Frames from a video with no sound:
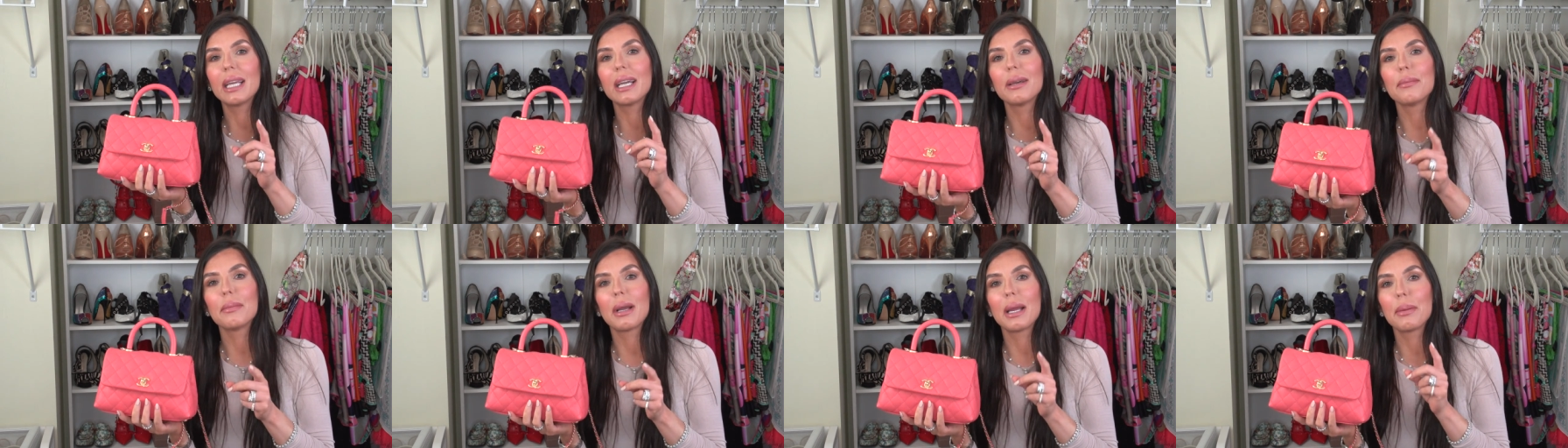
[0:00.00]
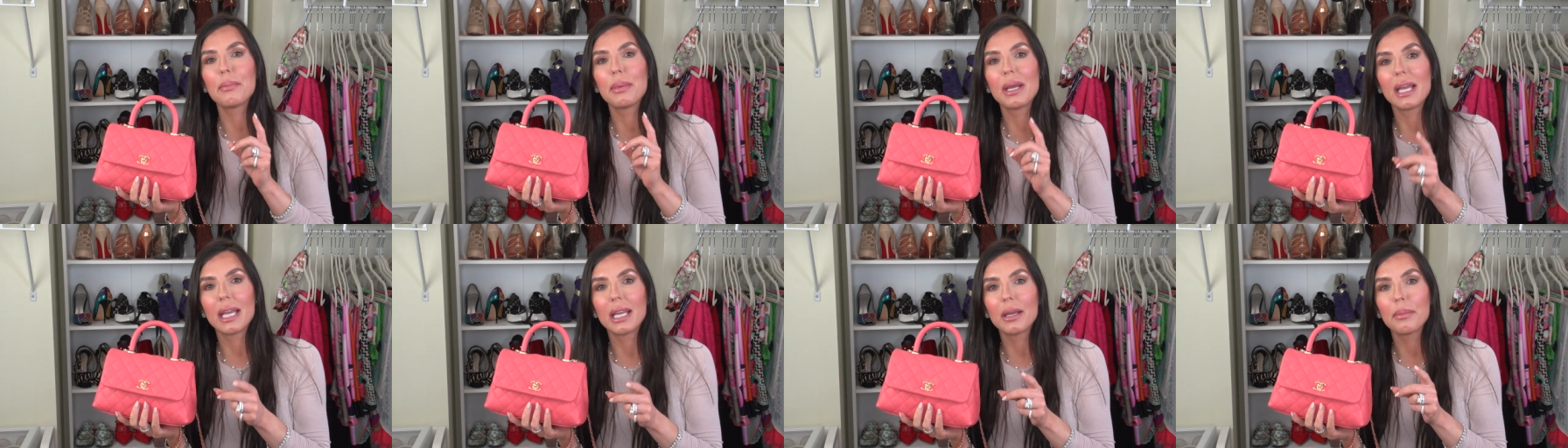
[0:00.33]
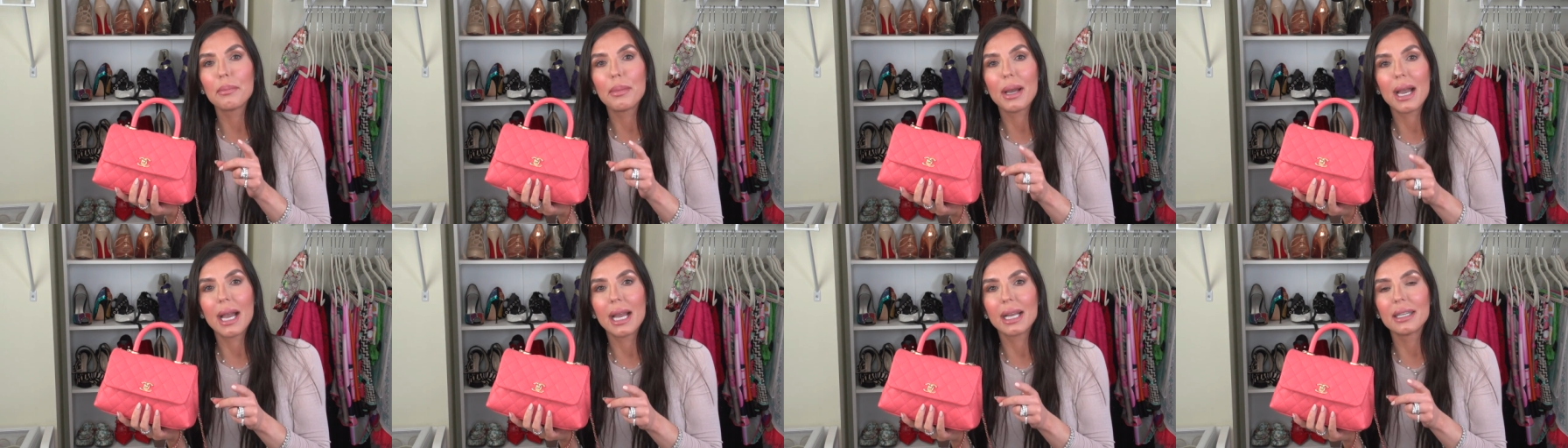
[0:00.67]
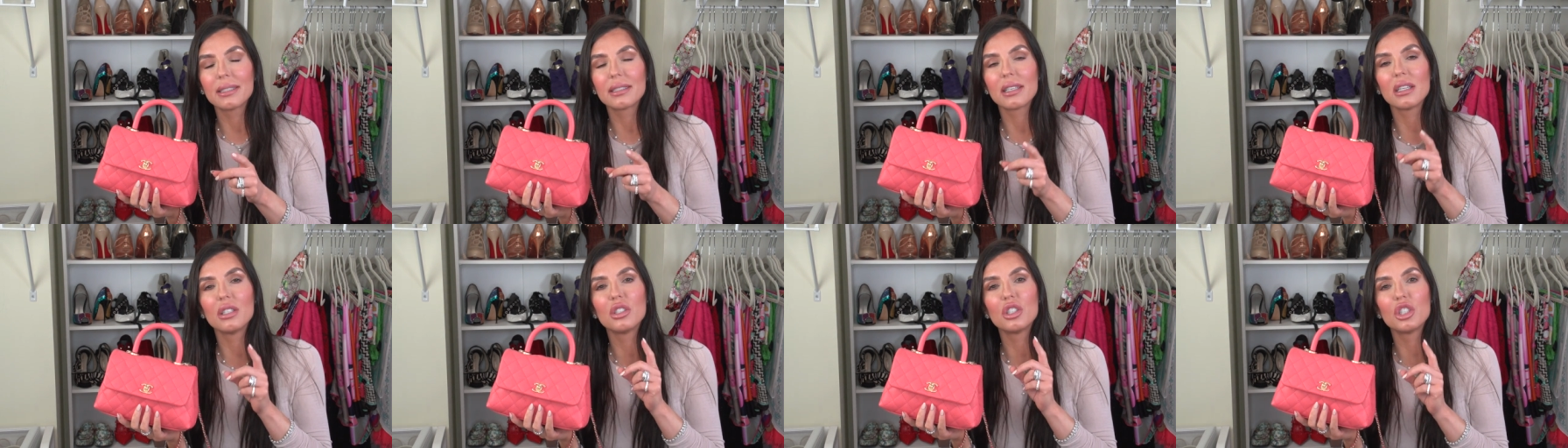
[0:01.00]
get my pink
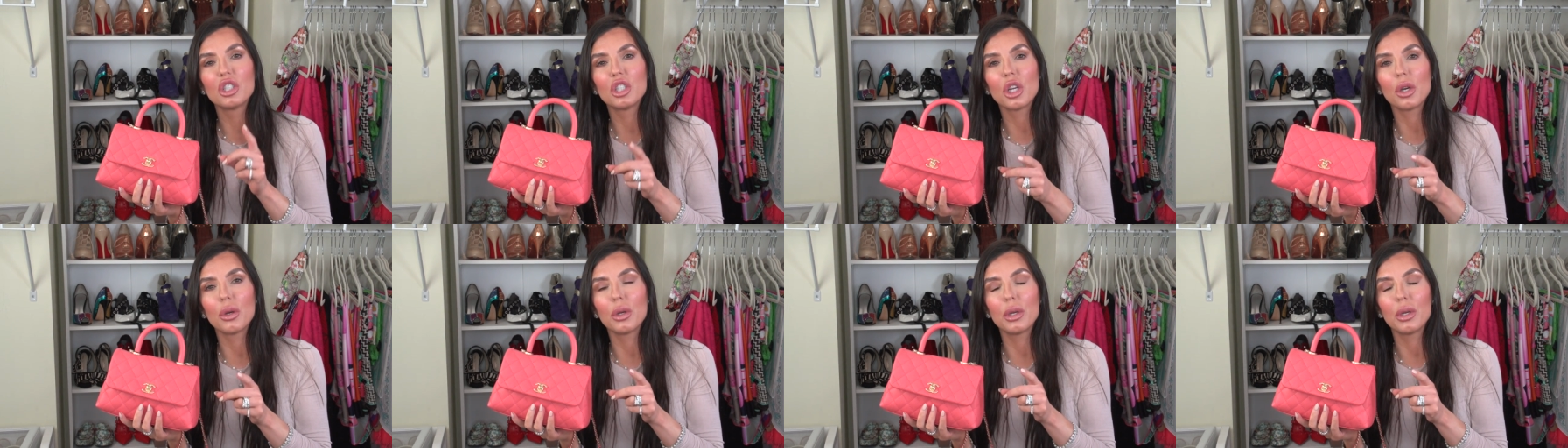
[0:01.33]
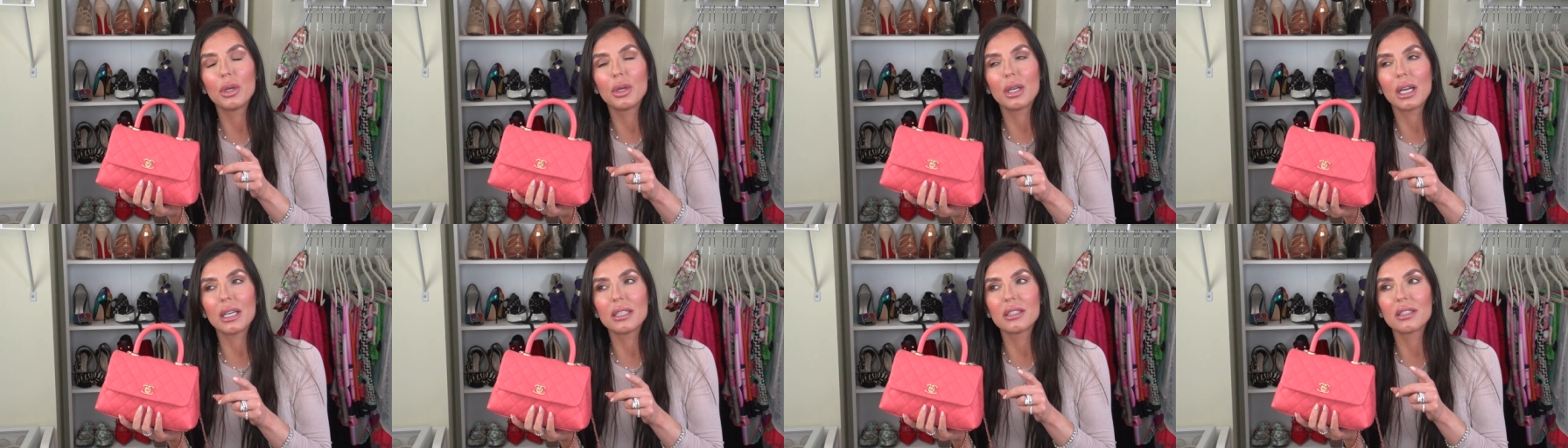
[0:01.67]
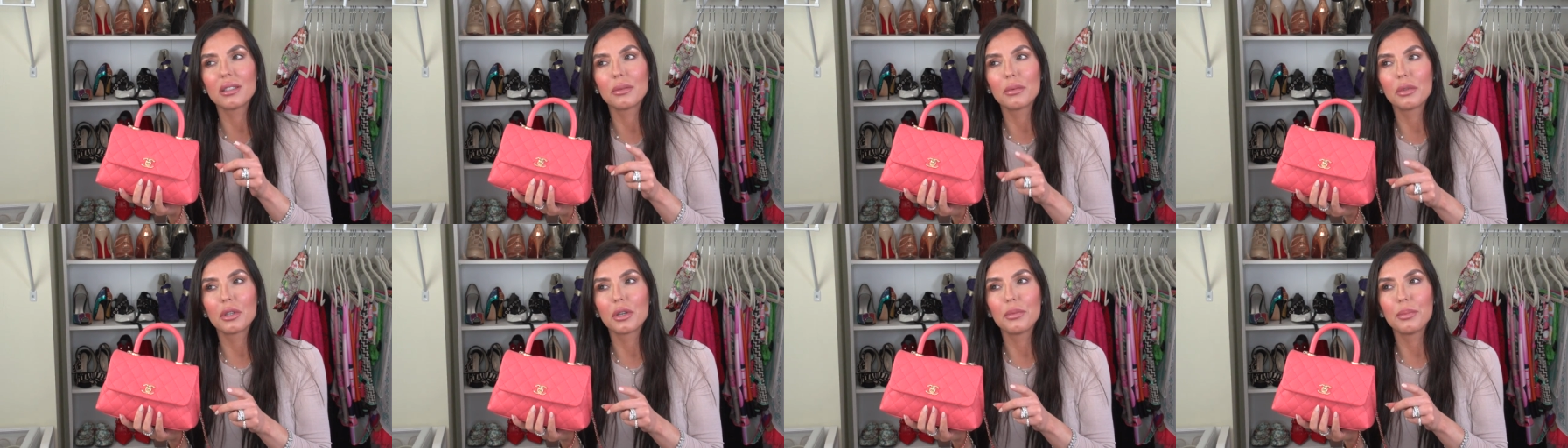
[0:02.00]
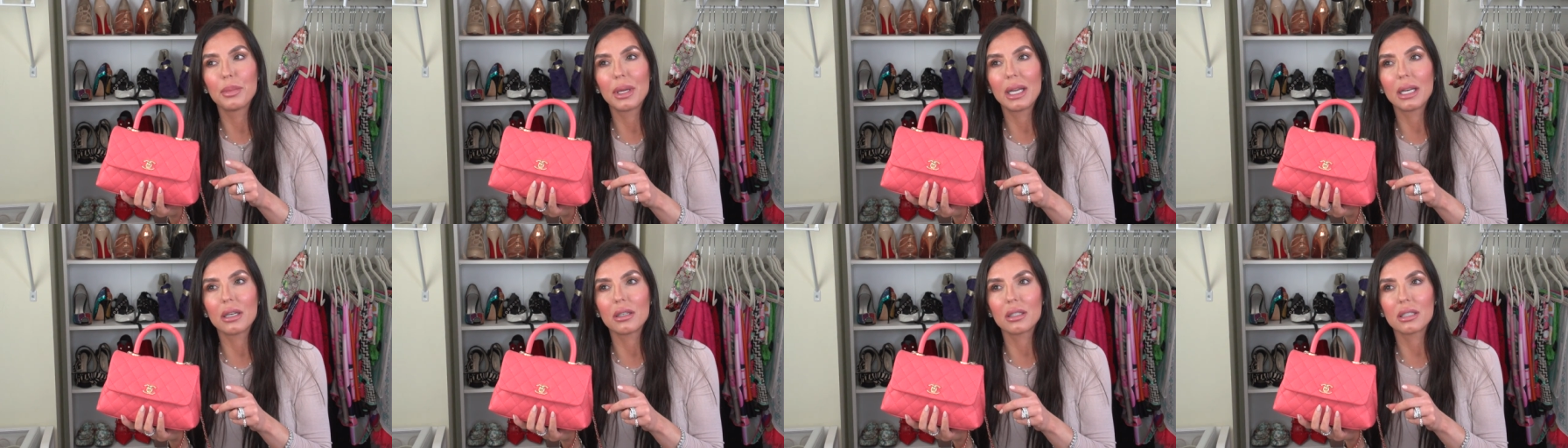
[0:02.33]
bags and show you guys some
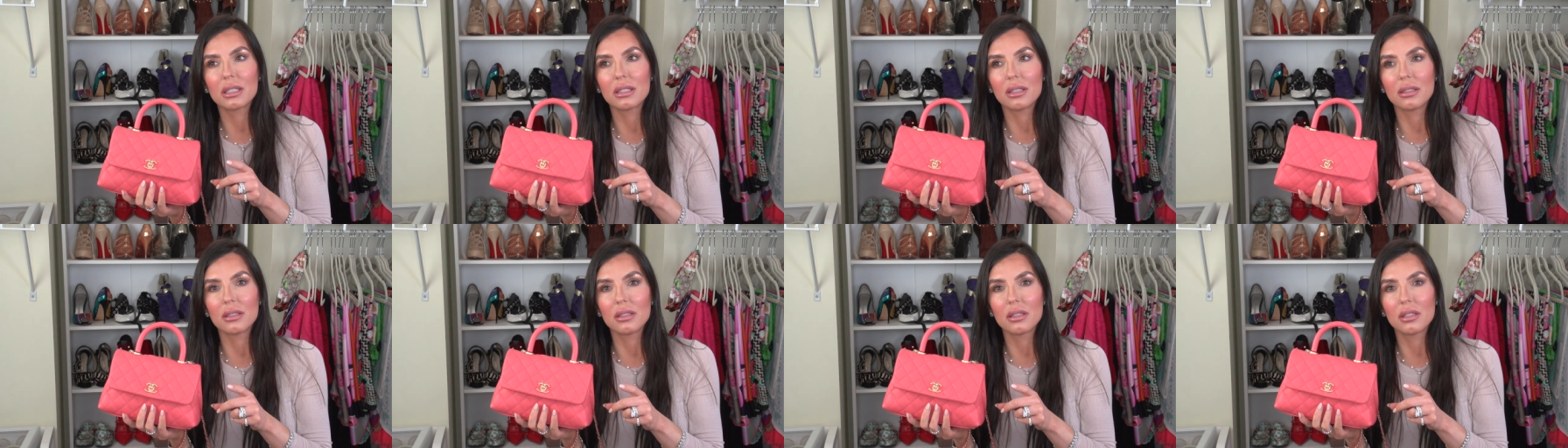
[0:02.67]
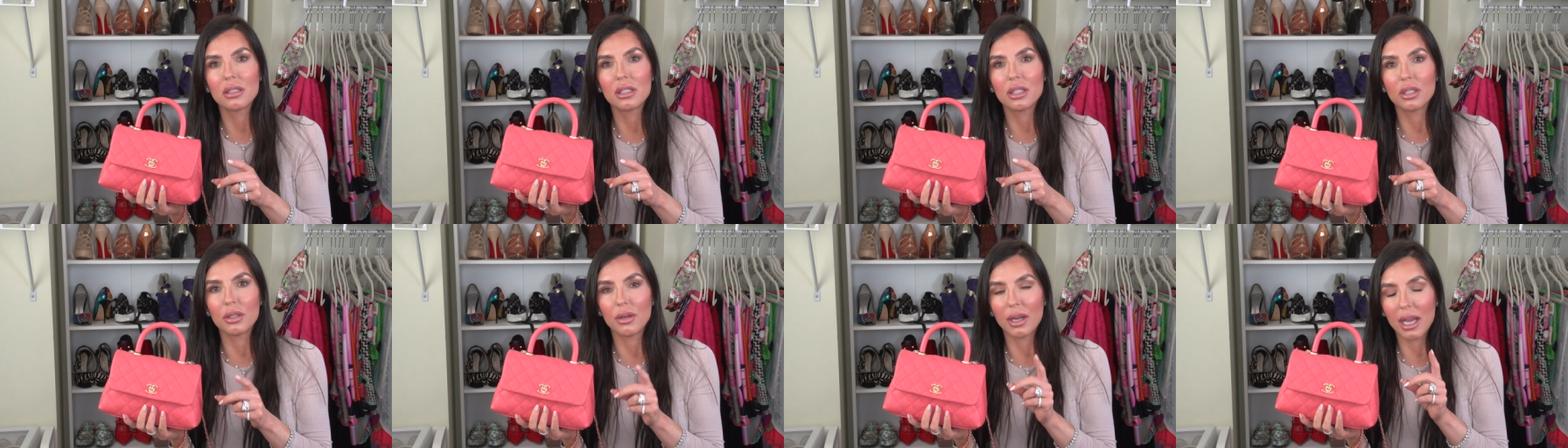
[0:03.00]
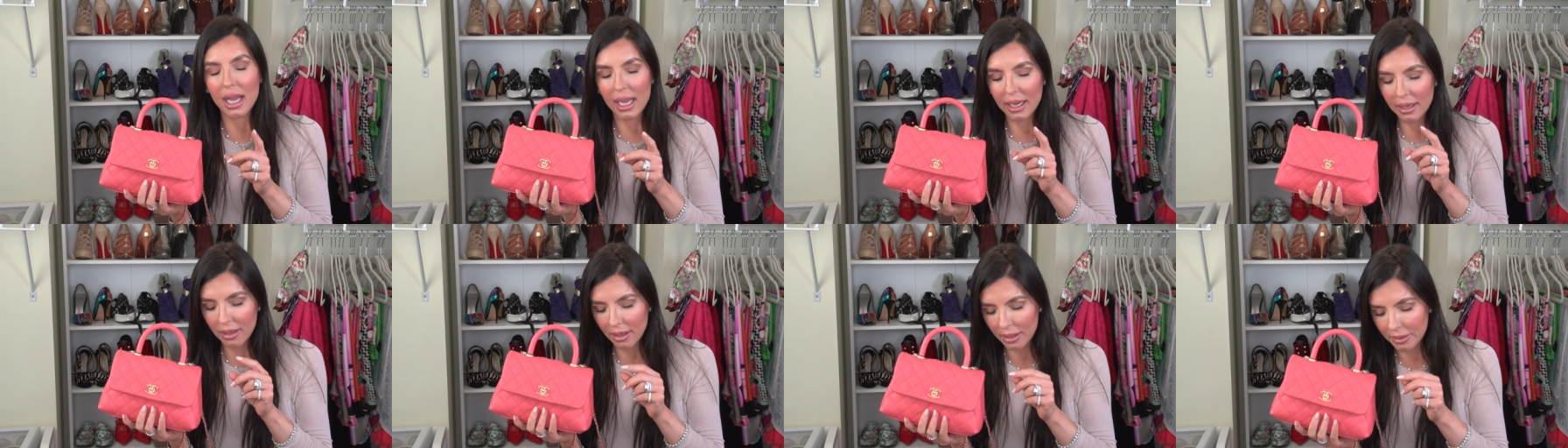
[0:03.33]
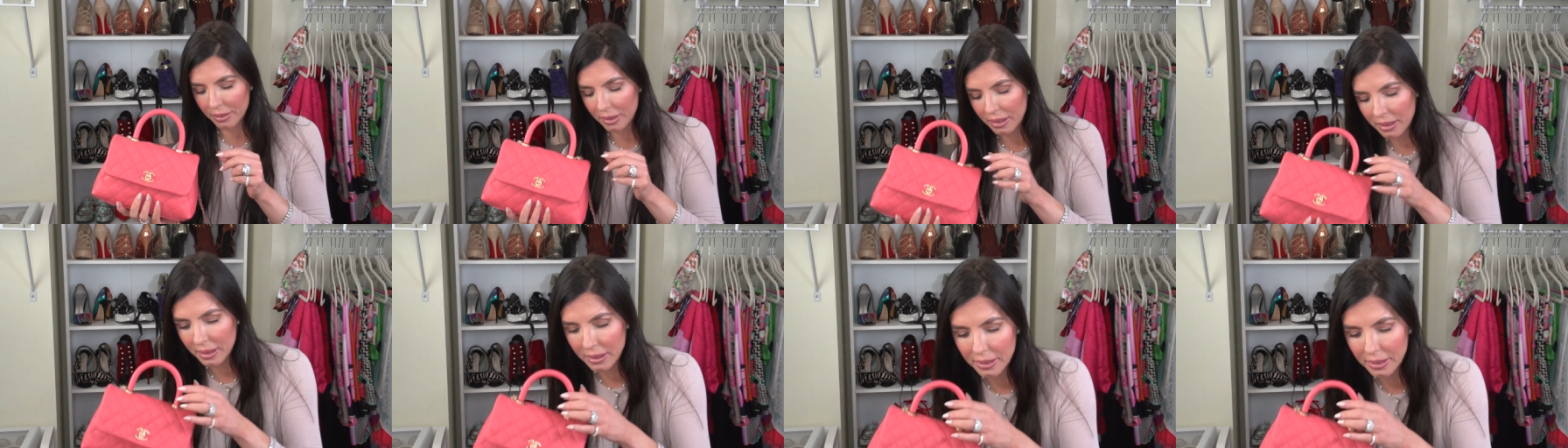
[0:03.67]
comparisons too. Hang on.